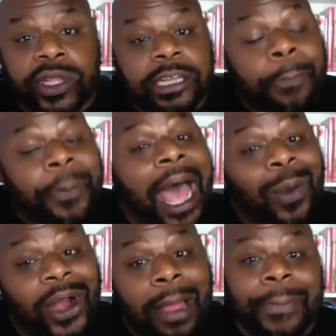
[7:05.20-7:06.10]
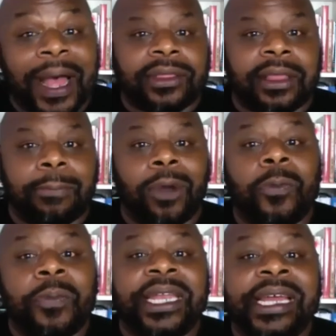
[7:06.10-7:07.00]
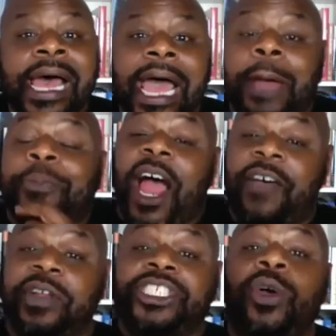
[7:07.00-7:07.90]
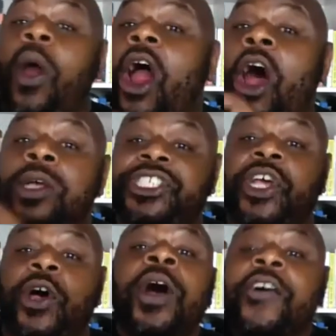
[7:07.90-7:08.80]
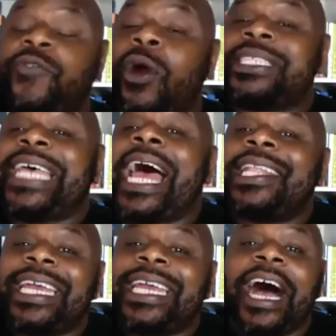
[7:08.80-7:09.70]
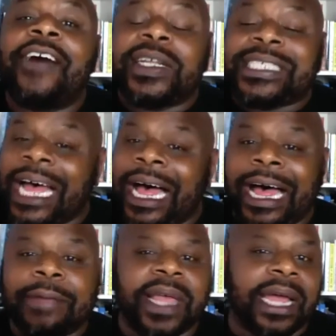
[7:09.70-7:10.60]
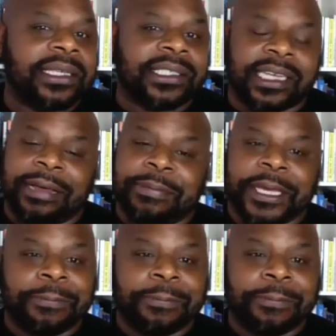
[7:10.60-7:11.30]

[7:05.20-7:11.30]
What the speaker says: to power about the moment, and prophets who are also foretelling of a time that is coming.